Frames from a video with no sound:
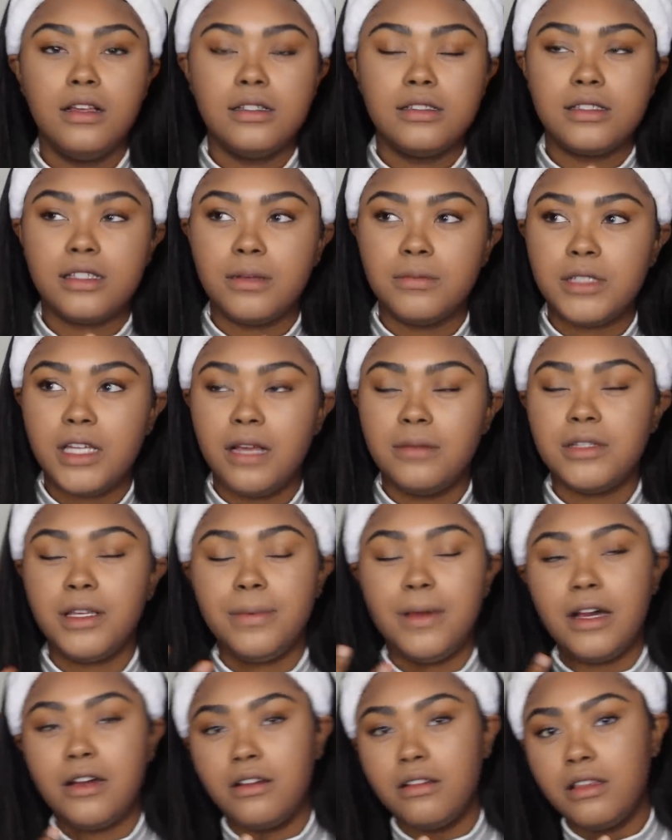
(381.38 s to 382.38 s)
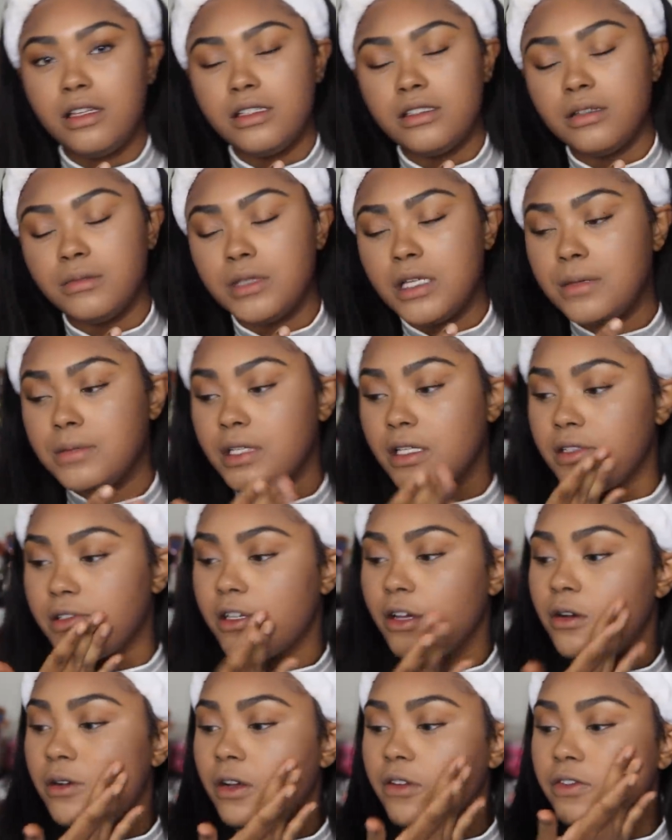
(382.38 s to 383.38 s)
sometimes I powder things, sometimes I
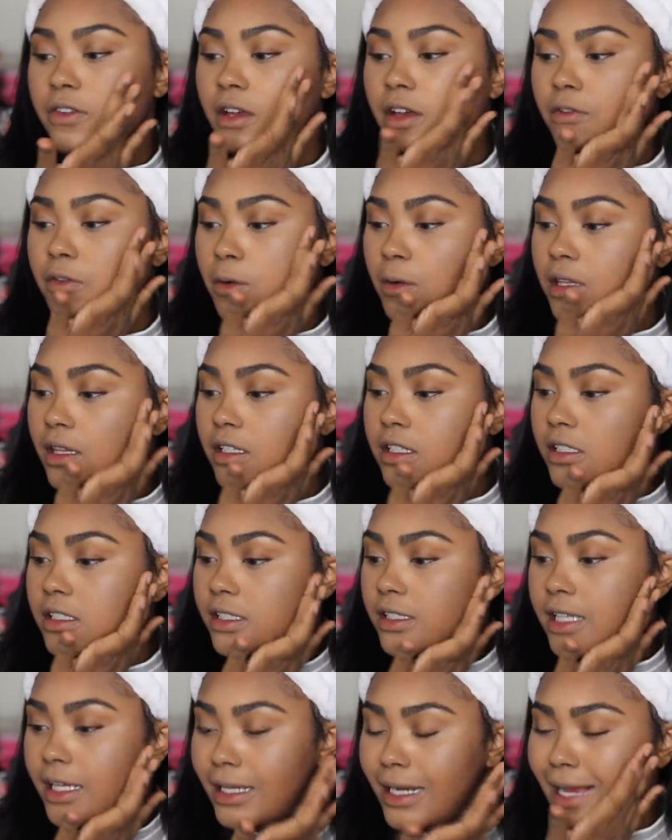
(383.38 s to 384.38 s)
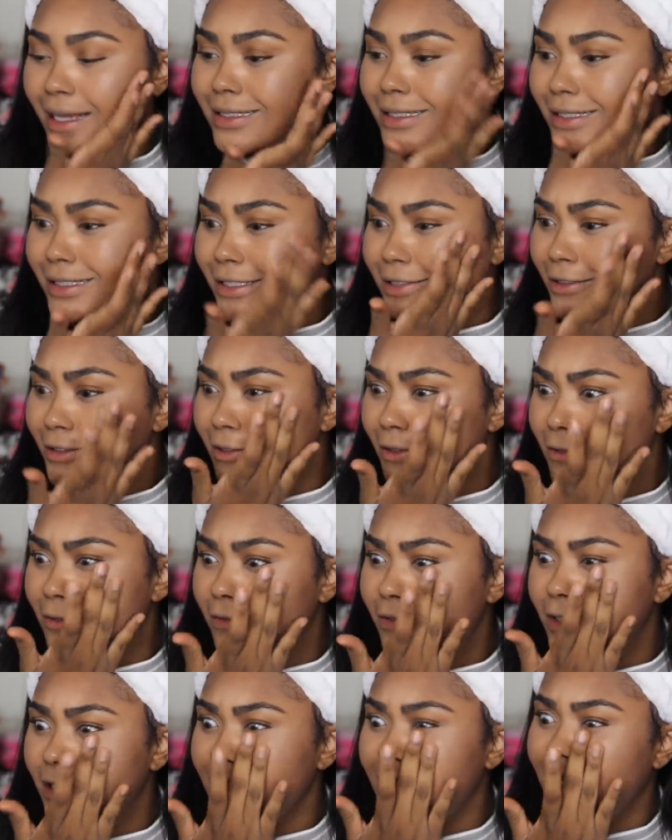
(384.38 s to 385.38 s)
don't. If you have oilier skin, I still don't
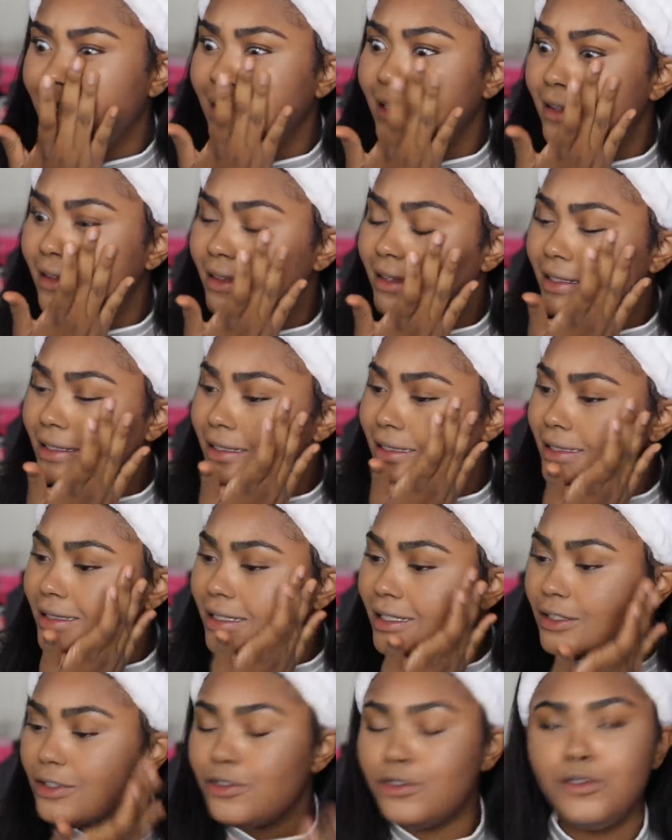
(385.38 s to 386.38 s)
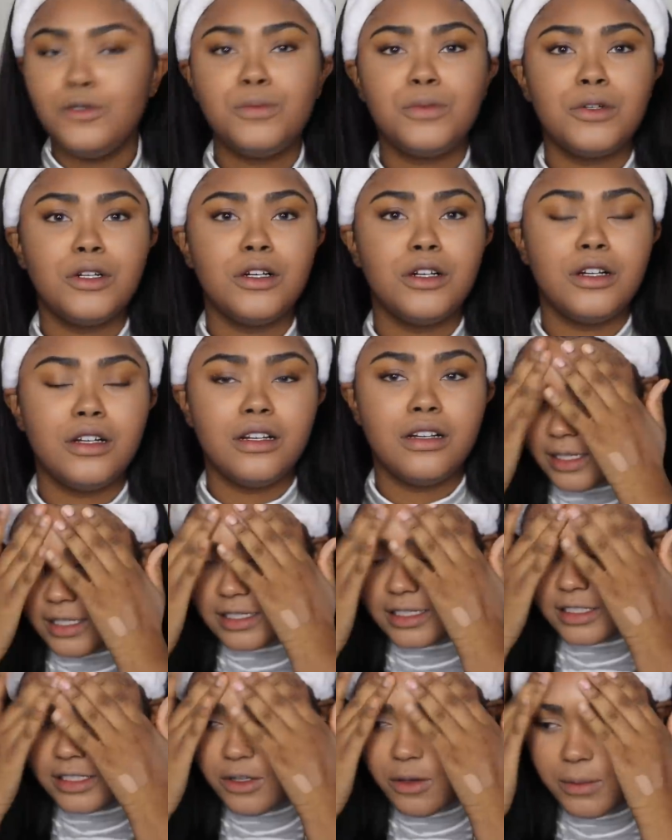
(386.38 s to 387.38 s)
feel like this is a super,
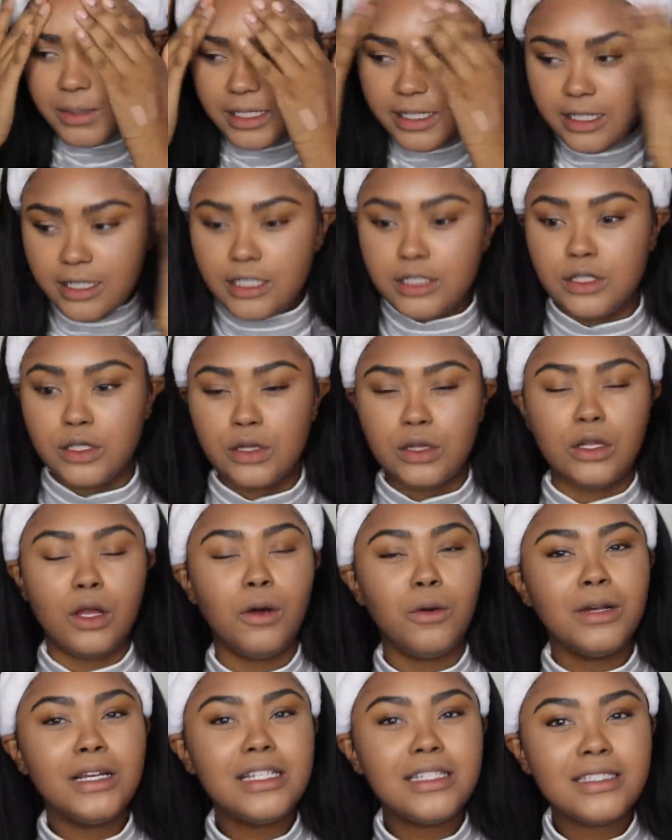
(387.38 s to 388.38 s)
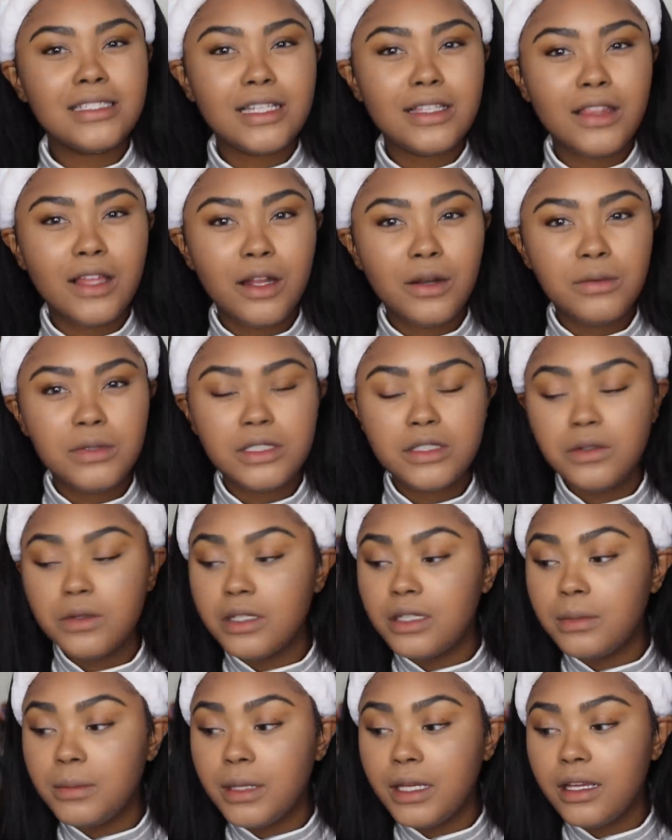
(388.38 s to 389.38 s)
it's nowhere near as glowy as I thought it was
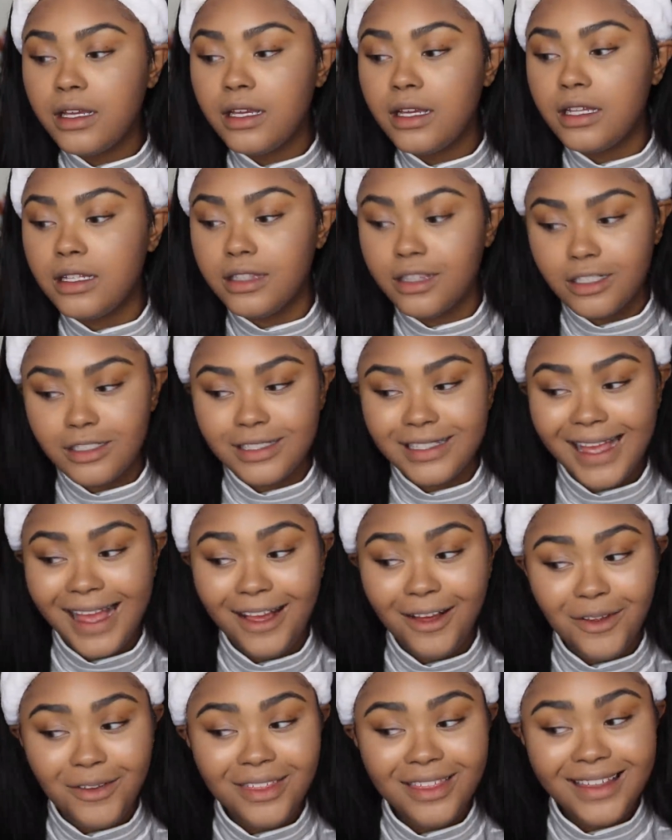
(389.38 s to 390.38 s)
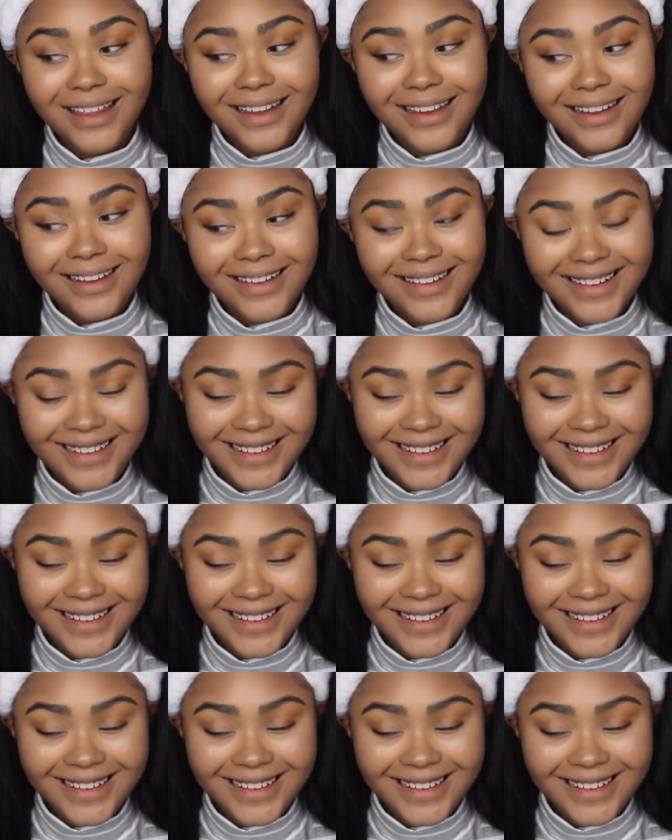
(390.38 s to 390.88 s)
going to be. It looks healthy,